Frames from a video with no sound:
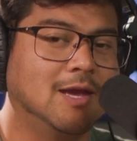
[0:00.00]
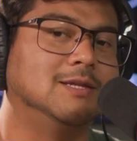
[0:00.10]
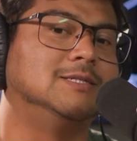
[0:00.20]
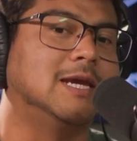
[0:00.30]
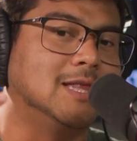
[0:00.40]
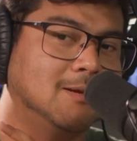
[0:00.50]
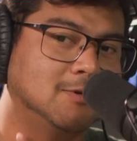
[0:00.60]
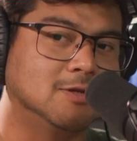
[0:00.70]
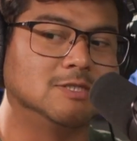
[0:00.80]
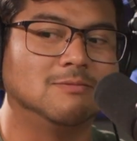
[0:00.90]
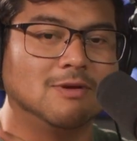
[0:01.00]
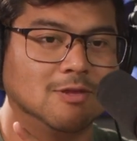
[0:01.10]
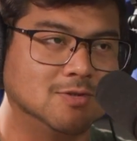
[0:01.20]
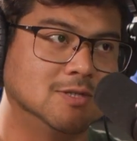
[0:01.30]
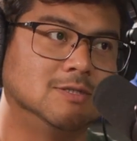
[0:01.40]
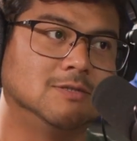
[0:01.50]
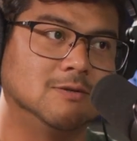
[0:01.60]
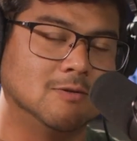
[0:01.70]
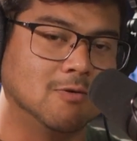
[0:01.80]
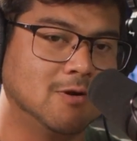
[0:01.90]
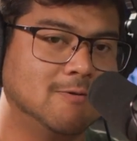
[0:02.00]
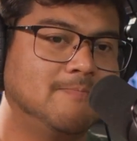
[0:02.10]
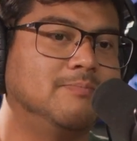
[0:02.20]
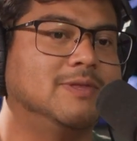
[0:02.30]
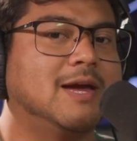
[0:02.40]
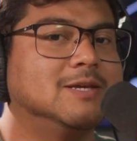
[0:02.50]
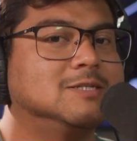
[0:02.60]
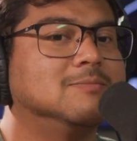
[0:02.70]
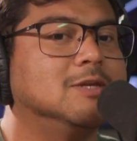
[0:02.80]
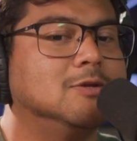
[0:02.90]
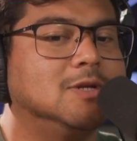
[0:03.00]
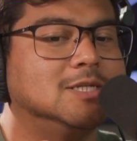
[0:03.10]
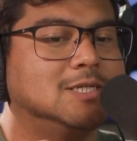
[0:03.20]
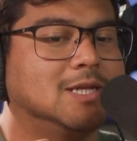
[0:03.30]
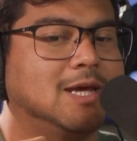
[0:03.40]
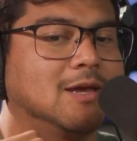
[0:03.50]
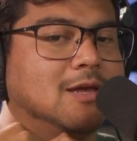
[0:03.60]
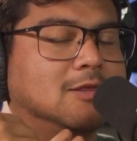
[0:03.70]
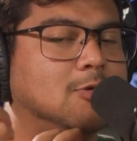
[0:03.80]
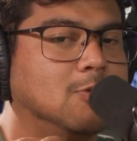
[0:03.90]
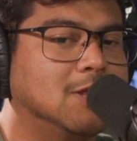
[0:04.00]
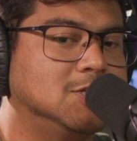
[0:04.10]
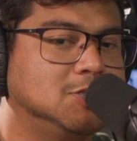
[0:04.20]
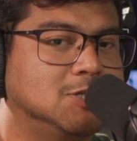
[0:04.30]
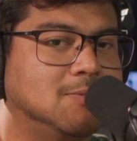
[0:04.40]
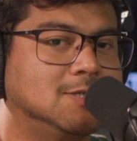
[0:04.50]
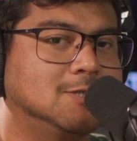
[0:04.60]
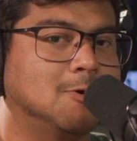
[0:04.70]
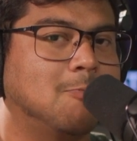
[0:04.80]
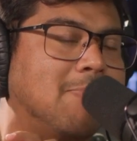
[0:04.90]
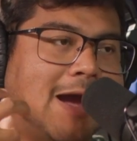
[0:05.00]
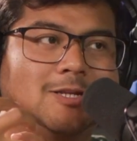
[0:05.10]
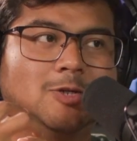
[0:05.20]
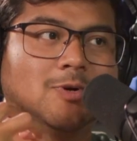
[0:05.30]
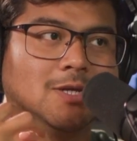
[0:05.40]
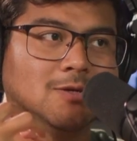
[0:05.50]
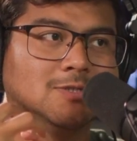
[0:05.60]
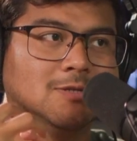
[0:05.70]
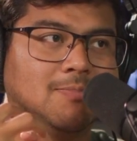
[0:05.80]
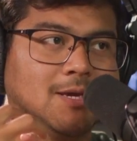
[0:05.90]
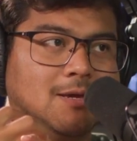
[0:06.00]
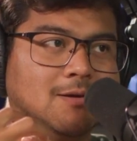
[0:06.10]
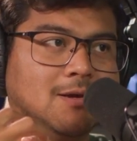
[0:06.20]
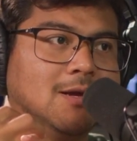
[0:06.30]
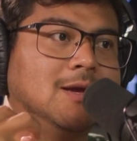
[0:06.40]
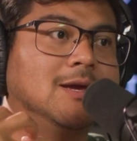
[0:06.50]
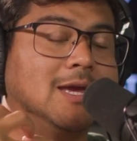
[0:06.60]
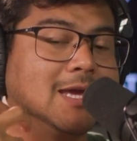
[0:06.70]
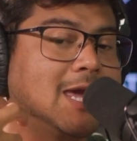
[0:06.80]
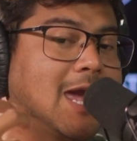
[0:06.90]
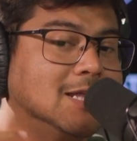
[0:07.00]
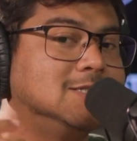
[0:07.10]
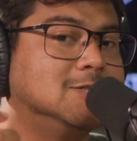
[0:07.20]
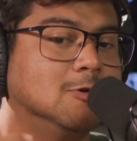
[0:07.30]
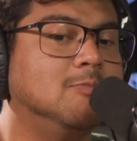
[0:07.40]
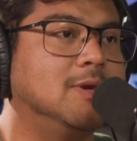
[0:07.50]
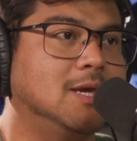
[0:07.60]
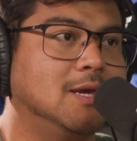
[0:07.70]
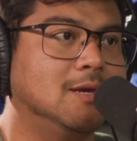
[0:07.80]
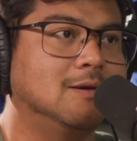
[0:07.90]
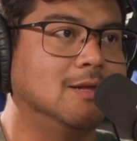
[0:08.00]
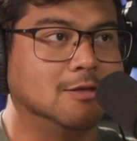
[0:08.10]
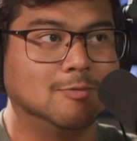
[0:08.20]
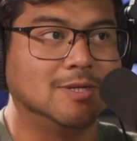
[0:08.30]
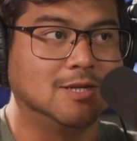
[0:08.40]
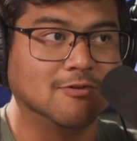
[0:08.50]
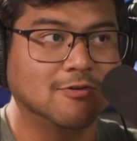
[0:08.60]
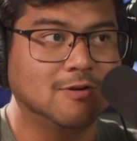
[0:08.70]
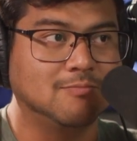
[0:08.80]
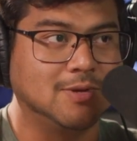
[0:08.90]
And daily I'm going to submit those things to the Lord. But that doesn't mean you need to like, the relationship needs to go back to what it used to be. It can still be a little bit different